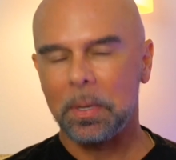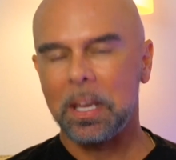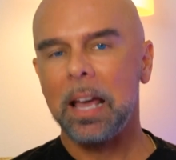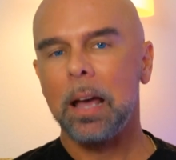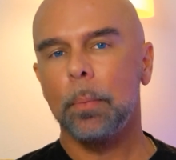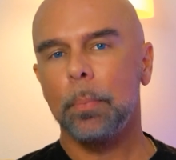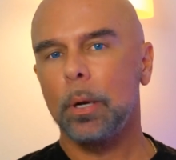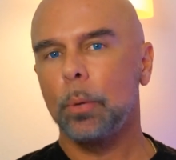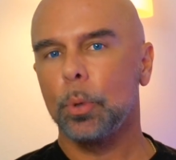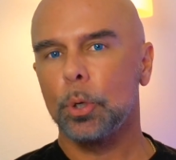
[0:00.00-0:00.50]

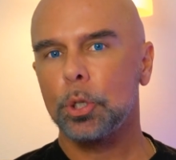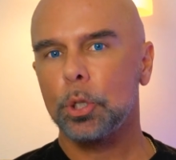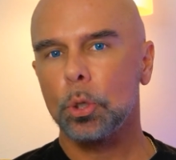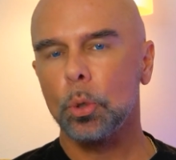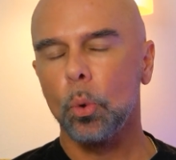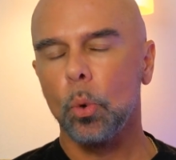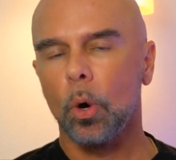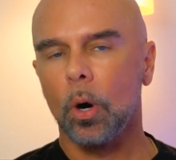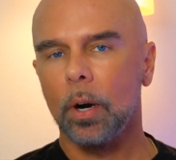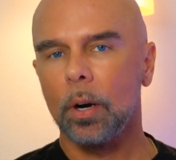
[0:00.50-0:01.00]
can't be
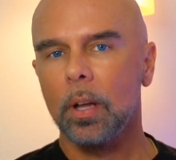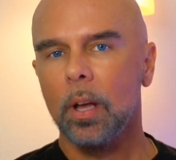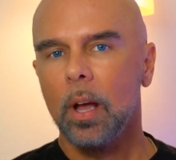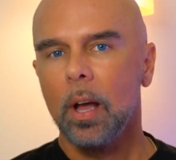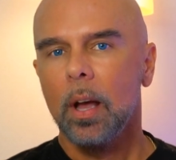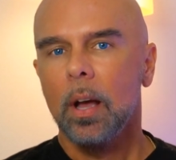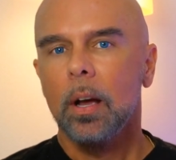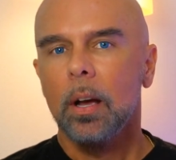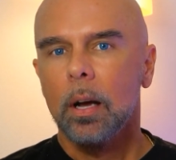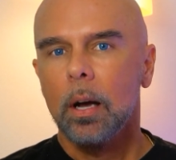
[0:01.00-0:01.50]
restored.
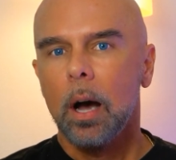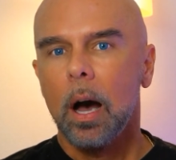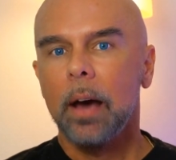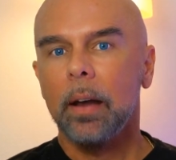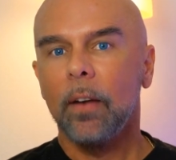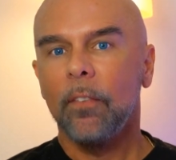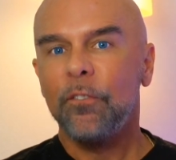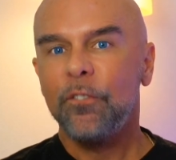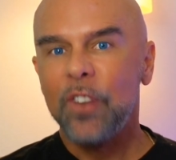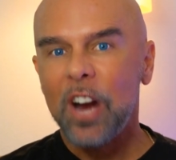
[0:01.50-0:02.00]
An
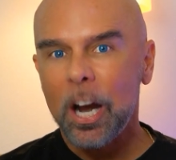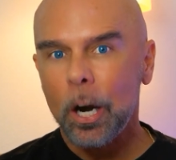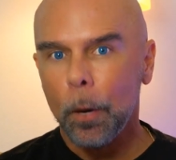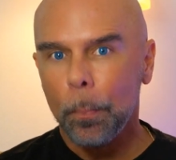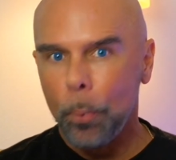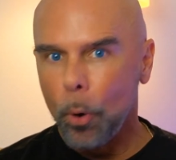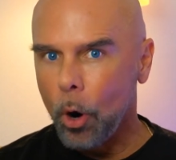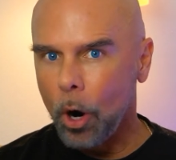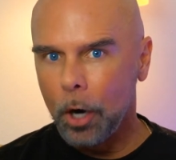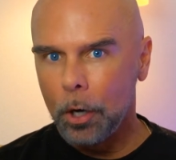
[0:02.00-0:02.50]
affair
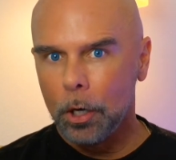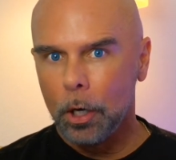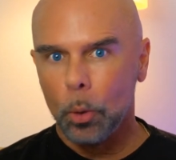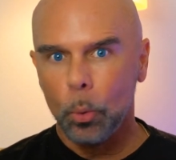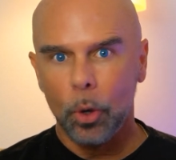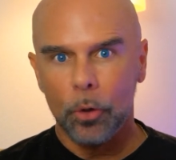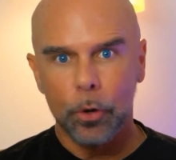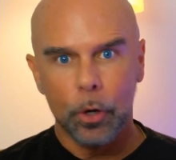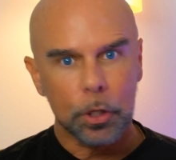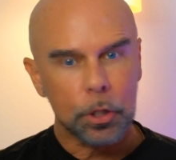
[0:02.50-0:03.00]
partner,
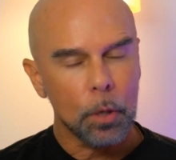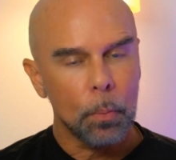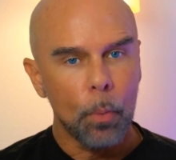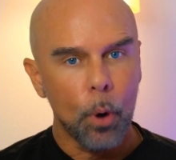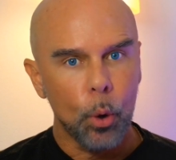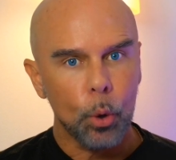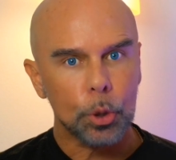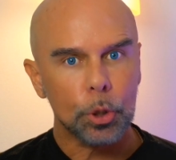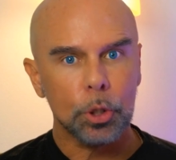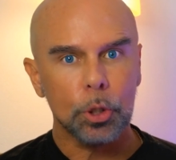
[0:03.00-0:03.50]
whether it's
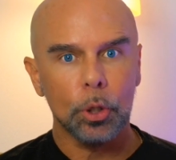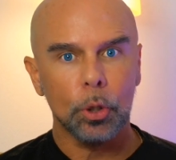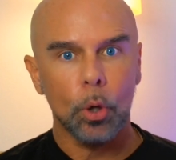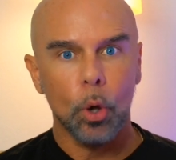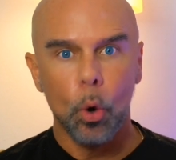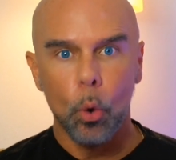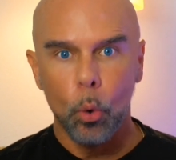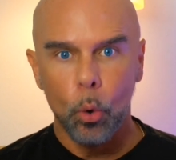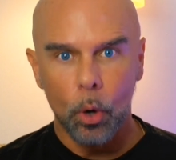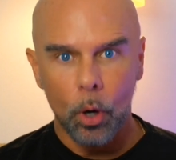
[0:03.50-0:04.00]
emotional
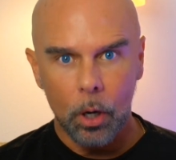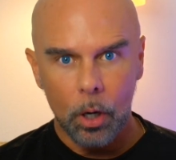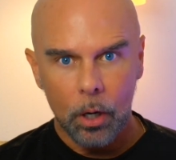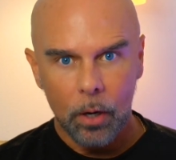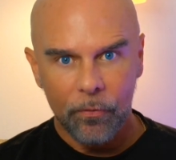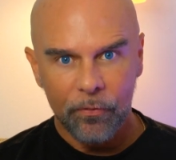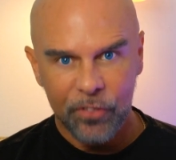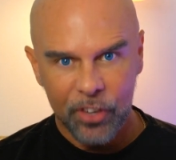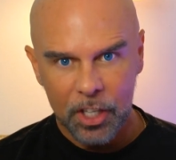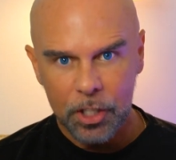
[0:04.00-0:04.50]

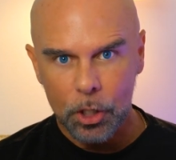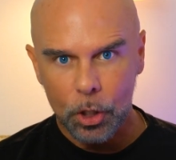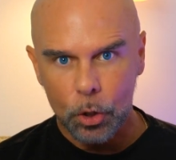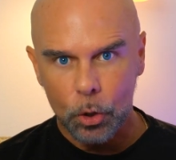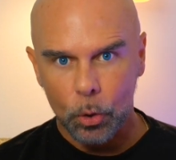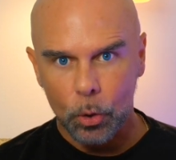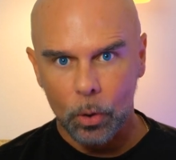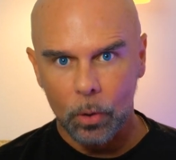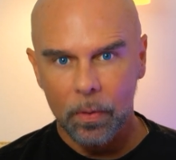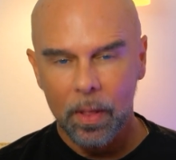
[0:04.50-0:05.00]
or
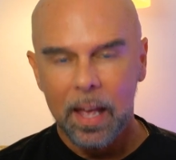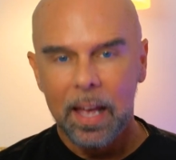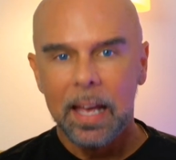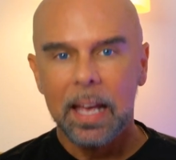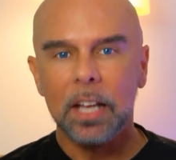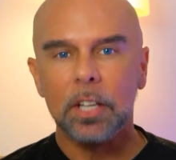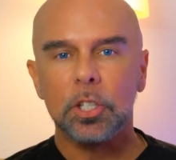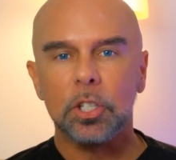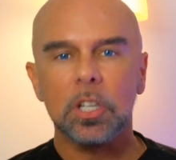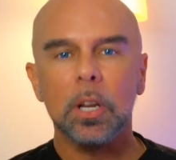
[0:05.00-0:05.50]
physical,
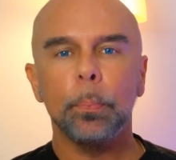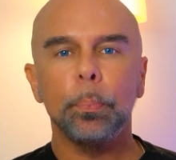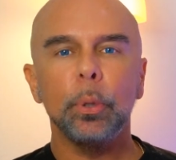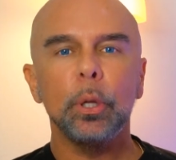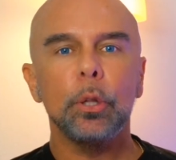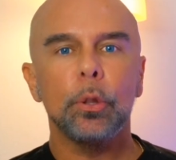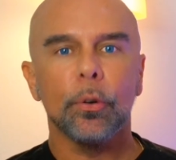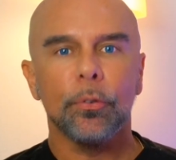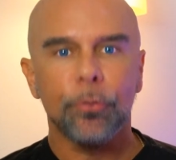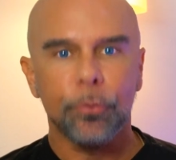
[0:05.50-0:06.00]
is simply
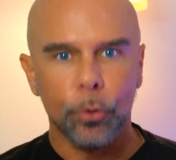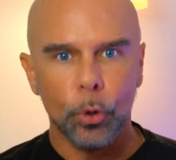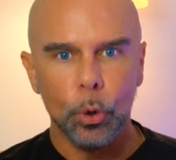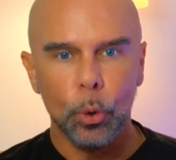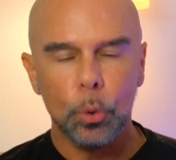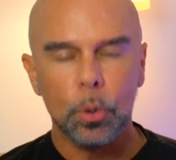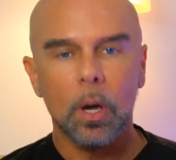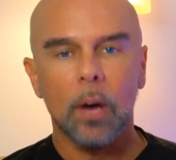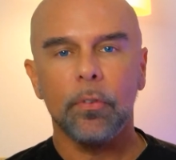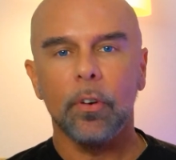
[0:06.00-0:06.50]
the
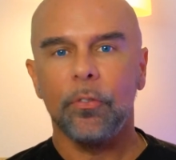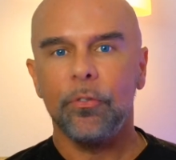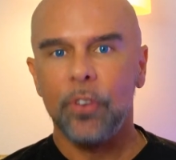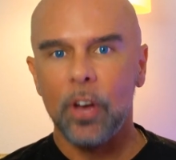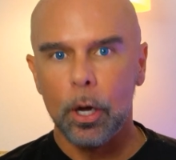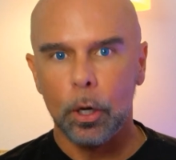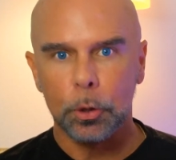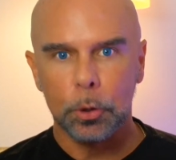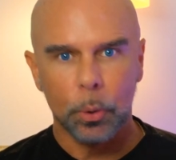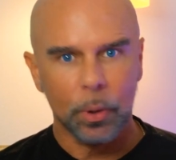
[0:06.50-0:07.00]
fruit of a
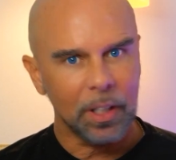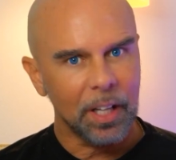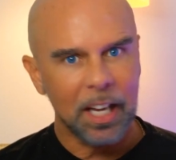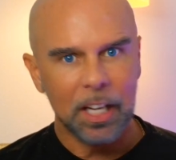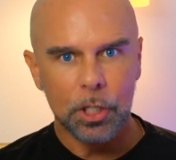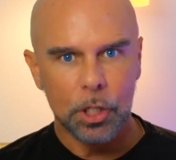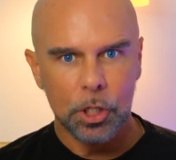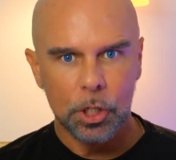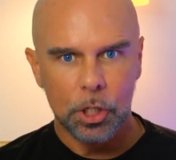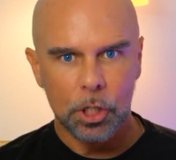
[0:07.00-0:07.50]
failed
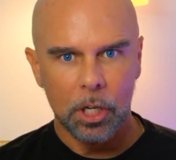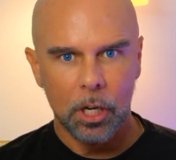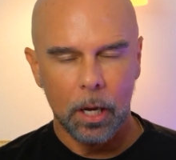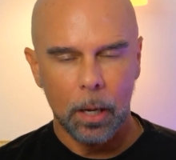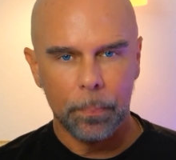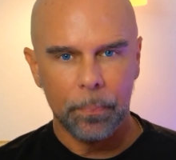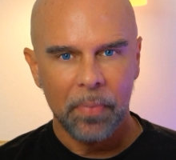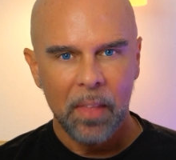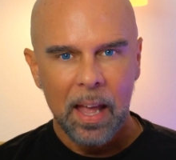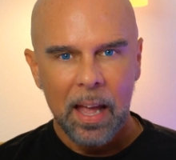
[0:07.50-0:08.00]

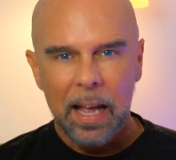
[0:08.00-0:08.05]
relationship.